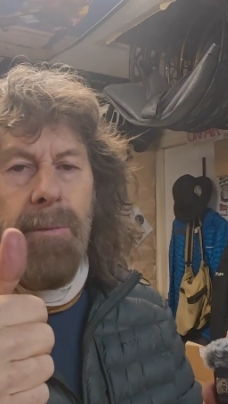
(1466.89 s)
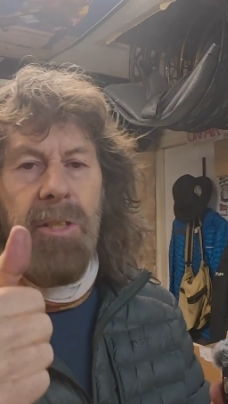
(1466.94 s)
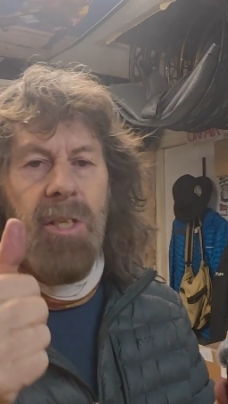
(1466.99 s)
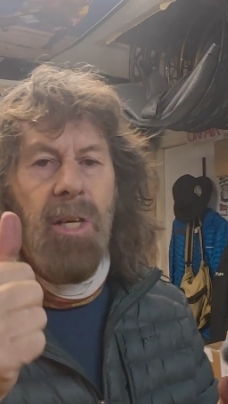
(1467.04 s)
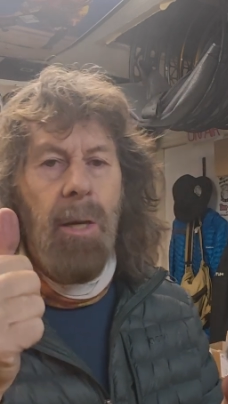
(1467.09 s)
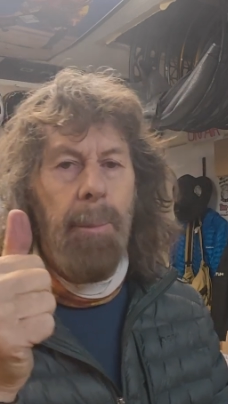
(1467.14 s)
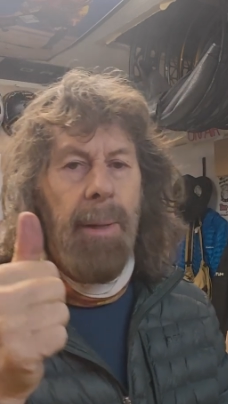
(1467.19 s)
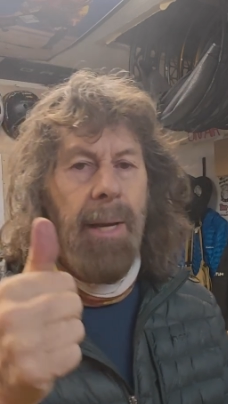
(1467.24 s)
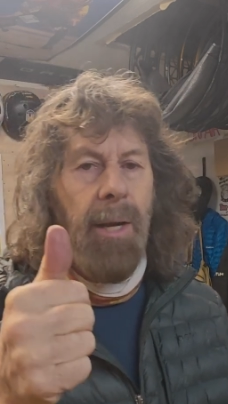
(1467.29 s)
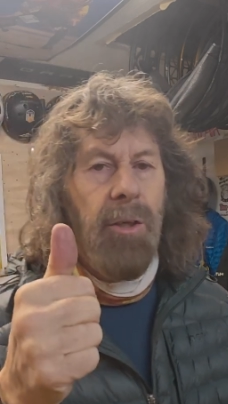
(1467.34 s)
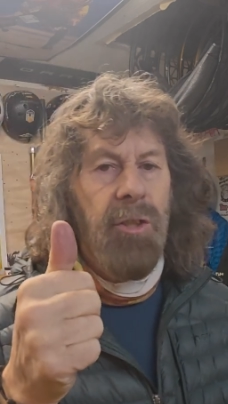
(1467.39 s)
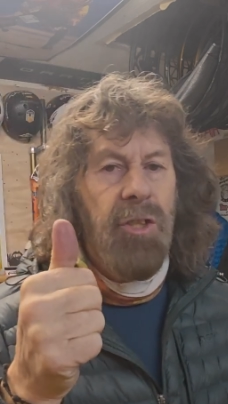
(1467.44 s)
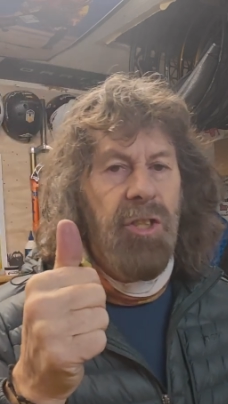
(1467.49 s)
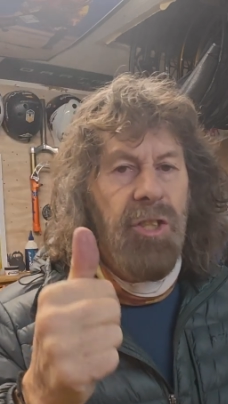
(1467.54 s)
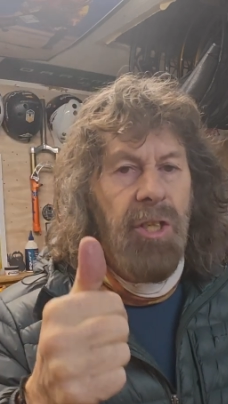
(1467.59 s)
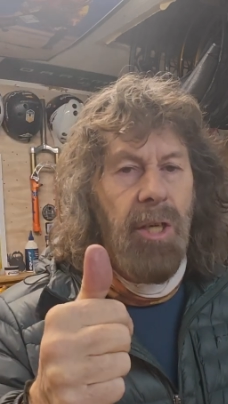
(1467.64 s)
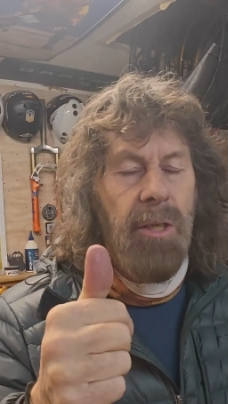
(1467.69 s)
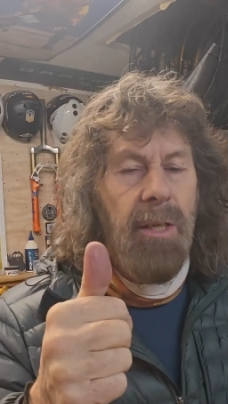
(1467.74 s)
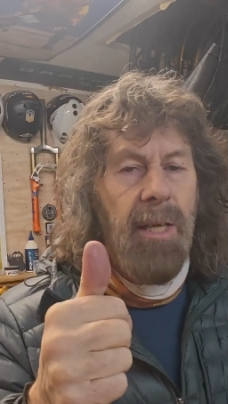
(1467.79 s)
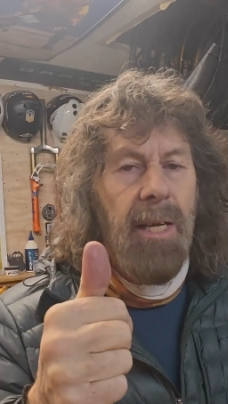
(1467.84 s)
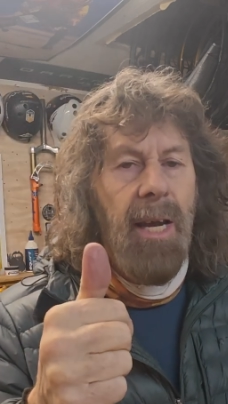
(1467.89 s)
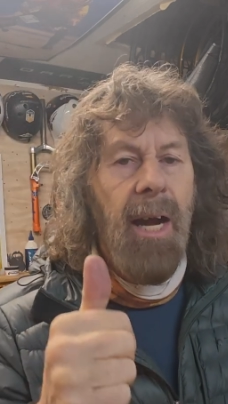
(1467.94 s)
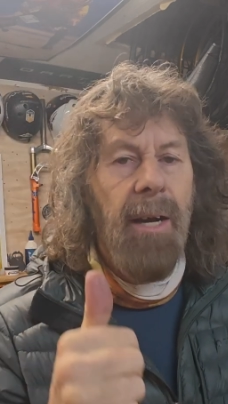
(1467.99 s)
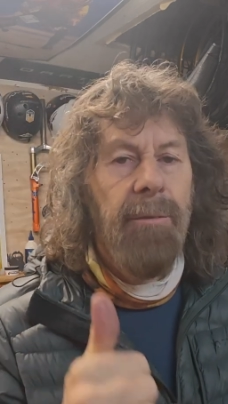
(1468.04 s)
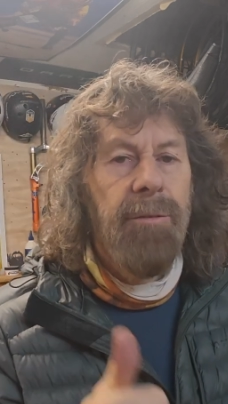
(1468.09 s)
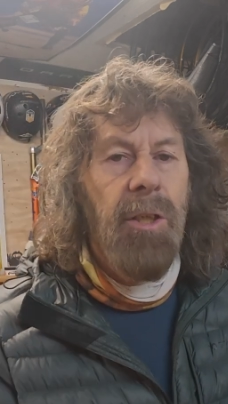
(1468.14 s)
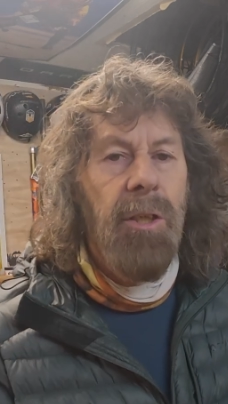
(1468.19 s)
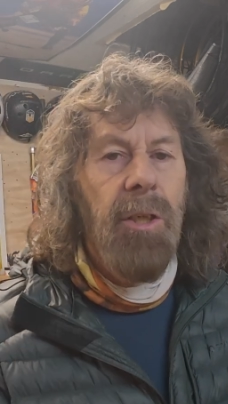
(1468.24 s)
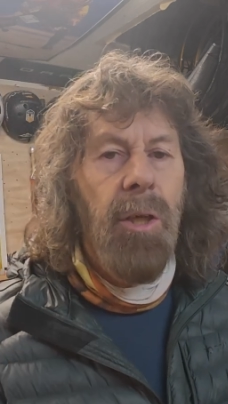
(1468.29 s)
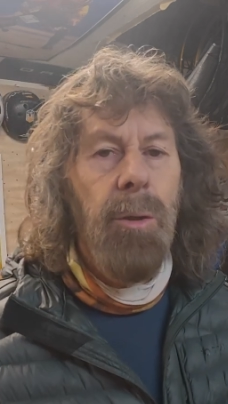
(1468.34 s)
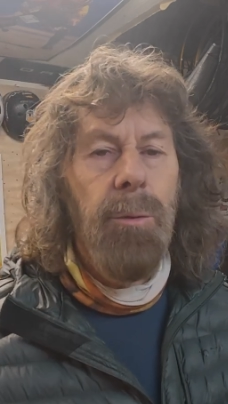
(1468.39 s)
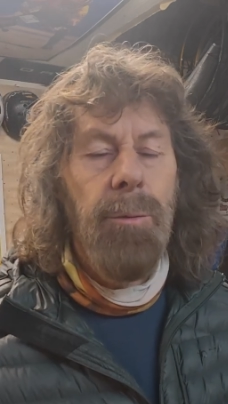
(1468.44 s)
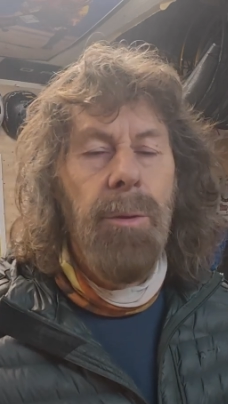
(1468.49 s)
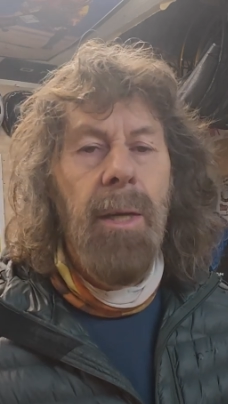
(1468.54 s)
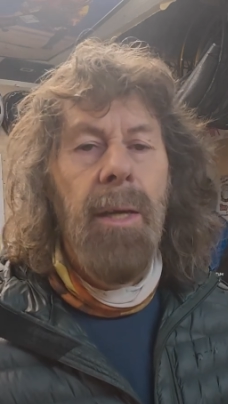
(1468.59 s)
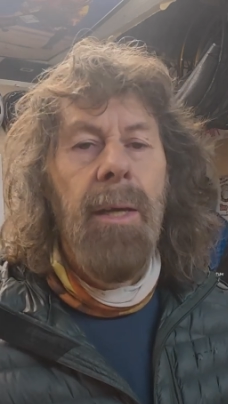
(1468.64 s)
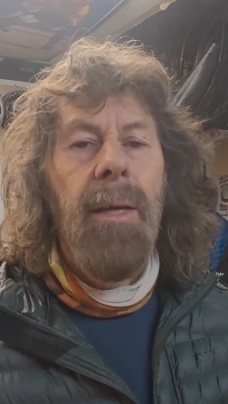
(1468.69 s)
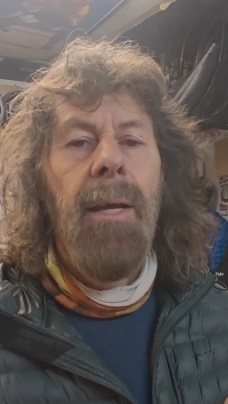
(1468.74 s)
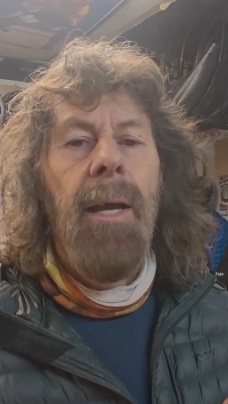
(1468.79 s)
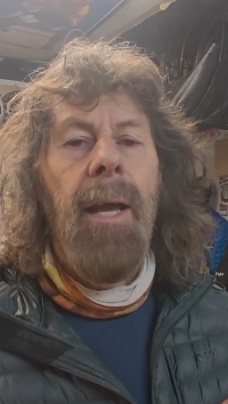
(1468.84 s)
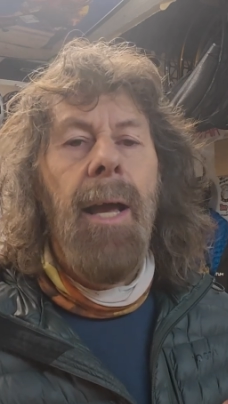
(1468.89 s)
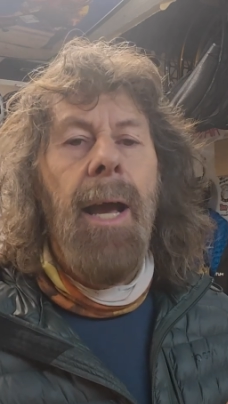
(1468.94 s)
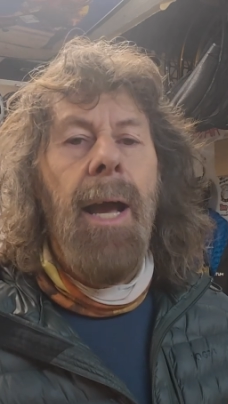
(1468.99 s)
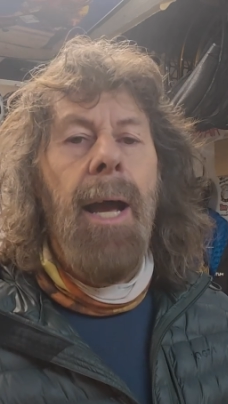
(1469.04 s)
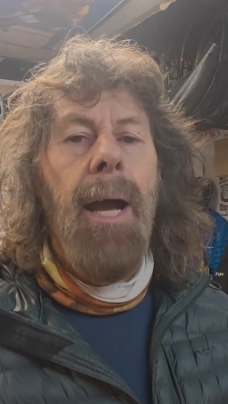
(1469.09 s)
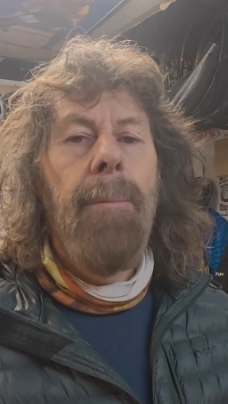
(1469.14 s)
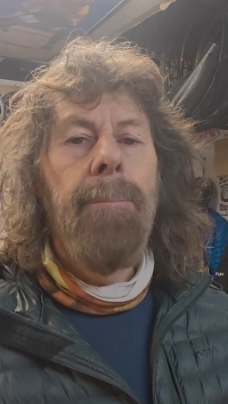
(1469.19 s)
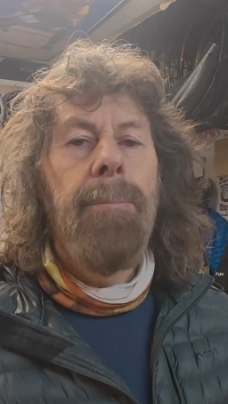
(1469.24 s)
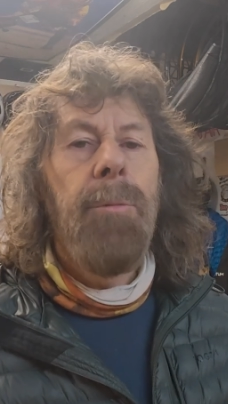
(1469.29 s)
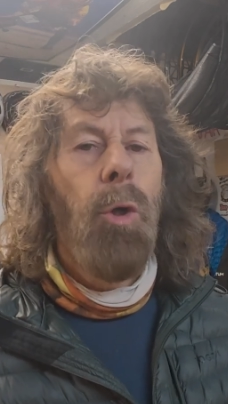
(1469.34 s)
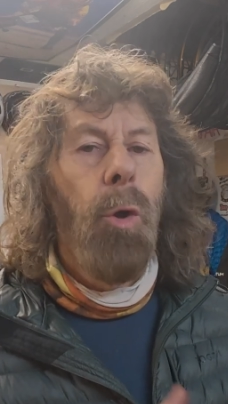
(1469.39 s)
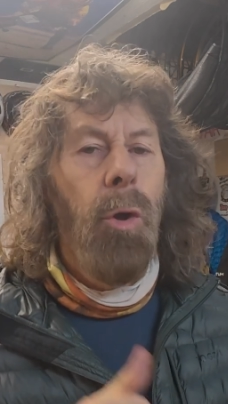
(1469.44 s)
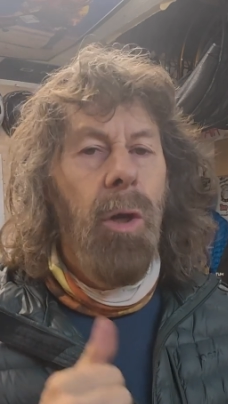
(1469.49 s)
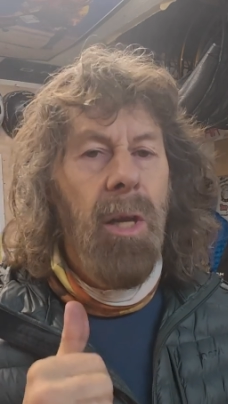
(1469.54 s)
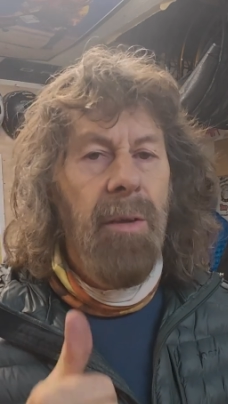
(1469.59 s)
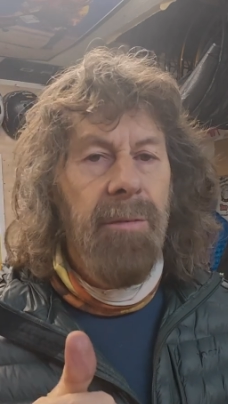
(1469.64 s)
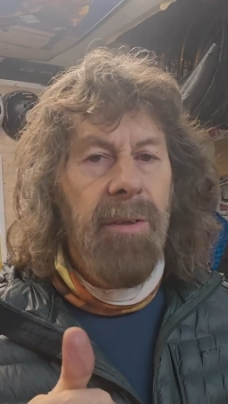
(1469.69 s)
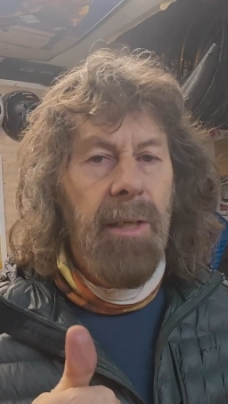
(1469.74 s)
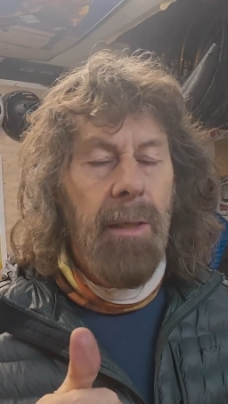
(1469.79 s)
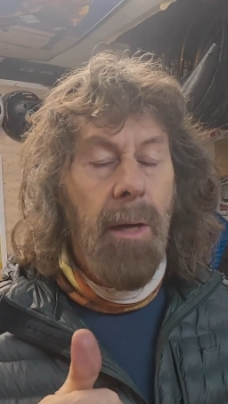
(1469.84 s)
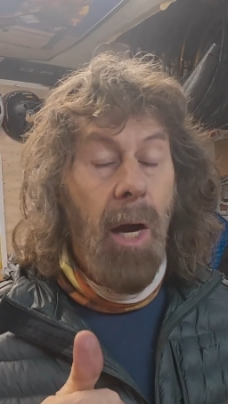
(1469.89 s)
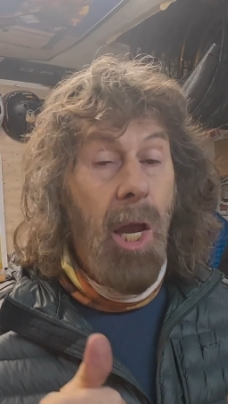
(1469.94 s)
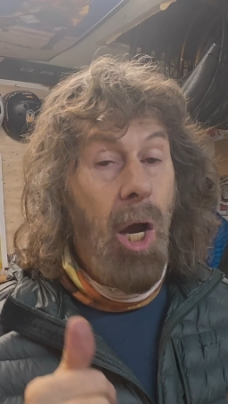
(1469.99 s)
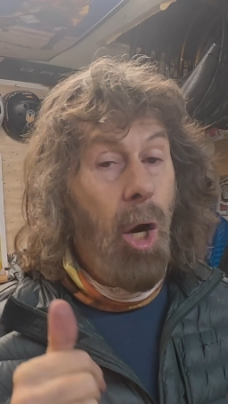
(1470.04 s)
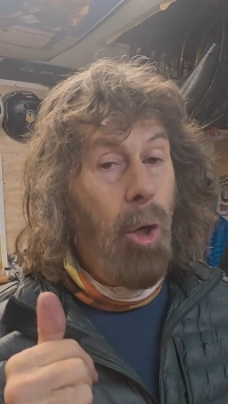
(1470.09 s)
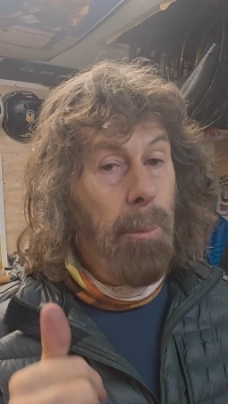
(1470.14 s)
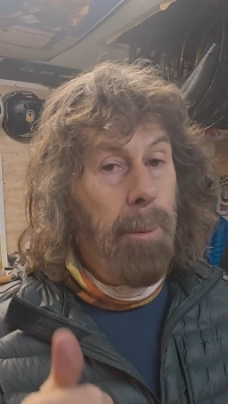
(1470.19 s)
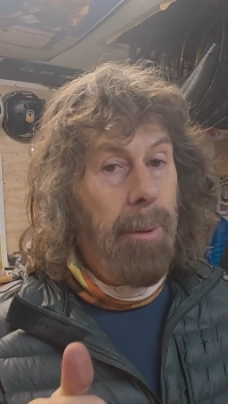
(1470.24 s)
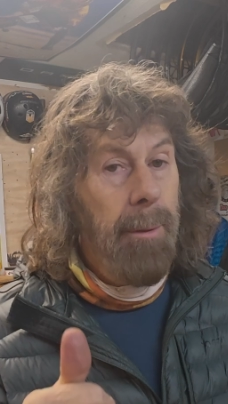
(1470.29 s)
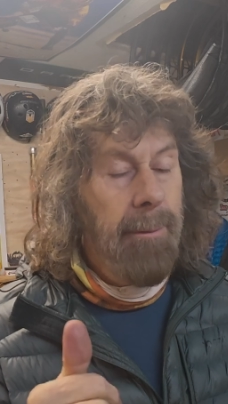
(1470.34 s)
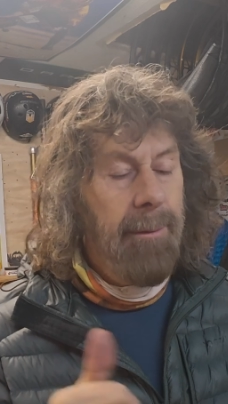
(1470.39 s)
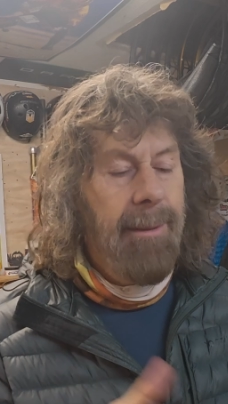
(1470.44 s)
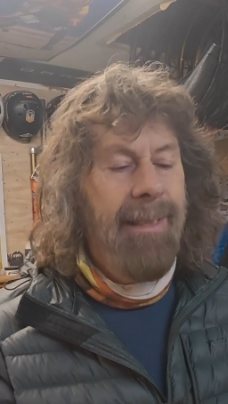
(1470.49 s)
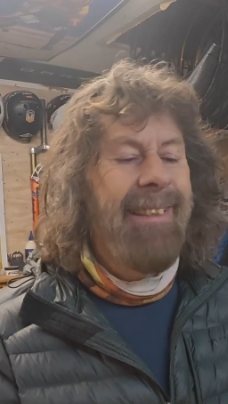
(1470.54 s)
coming out on Sunday afternoon. You'll love it, I hope.